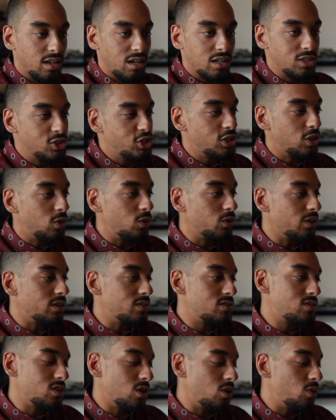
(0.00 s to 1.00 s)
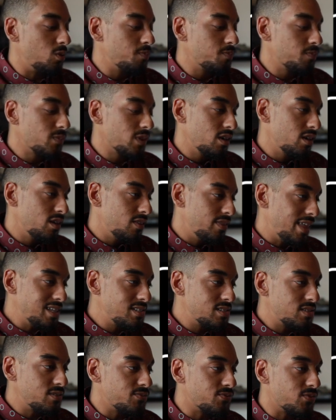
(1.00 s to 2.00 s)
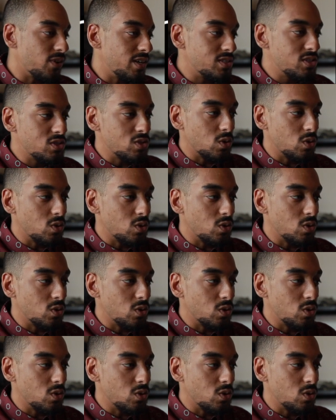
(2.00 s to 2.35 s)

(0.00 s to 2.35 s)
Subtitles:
on his shoulder. And so that's the front